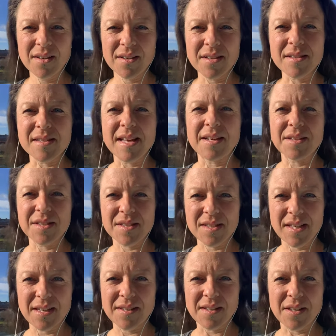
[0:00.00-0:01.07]
is that a
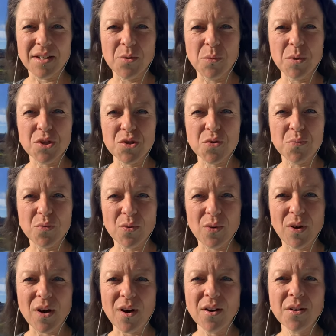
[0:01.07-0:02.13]
state that I wish to
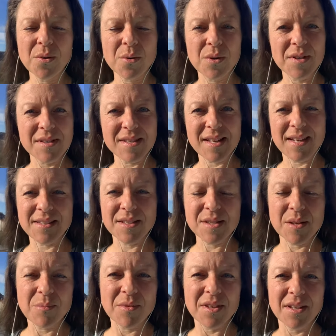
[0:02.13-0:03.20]
prolong, or is that
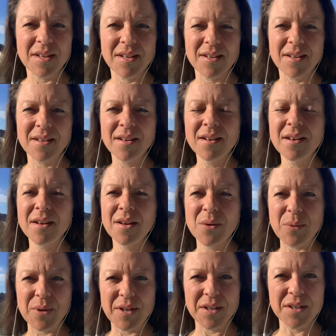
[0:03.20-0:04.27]
something
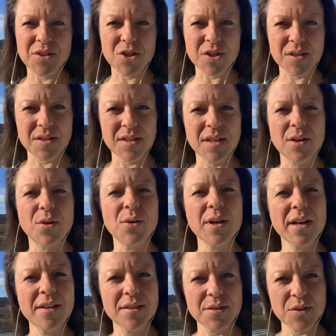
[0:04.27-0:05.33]
where I can just say,
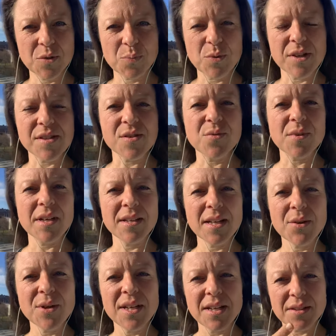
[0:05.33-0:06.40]
okay, this is present right
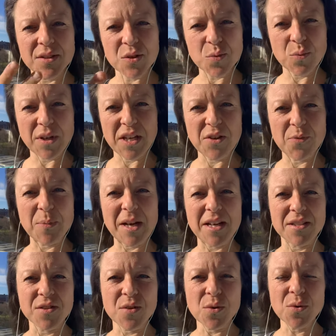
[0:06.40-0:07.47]
now, I let this wave
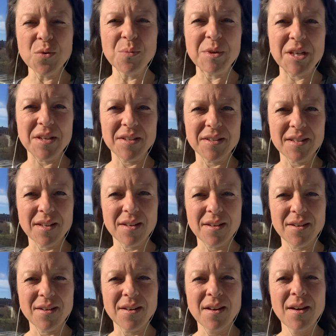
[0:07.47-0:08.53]
pass through me, and
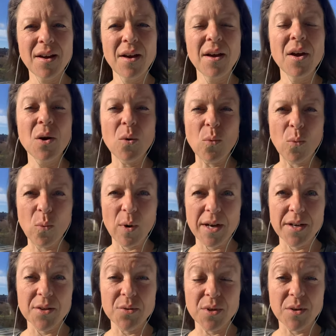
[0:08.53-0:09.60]
then
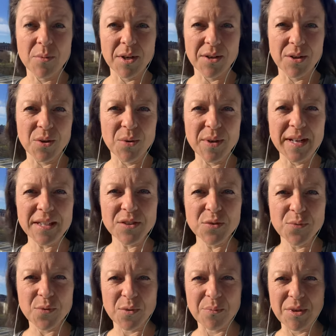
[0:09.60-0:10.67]
where do I want to go next
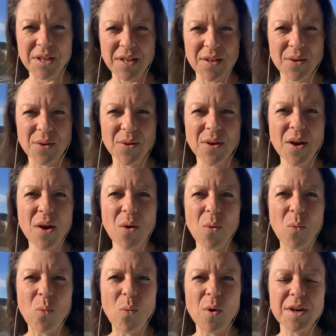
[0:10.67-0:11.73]
from here?
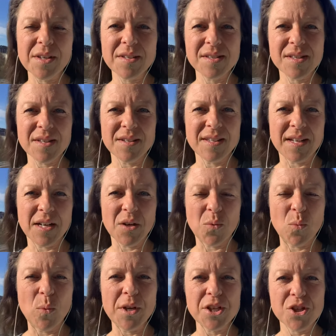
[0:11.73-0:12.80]
What is it that I
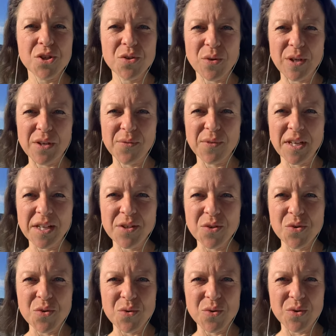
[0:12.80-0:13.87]
wish to live
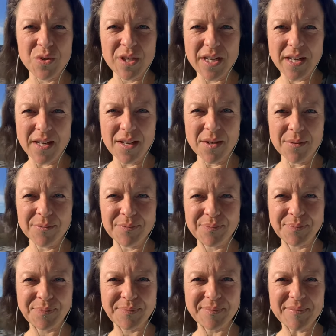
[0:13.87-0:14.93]
into today?
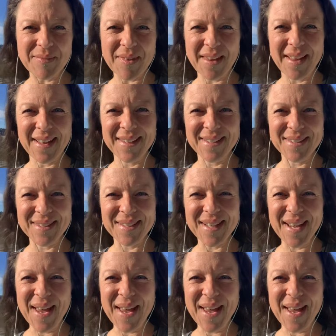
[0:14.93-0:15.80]
And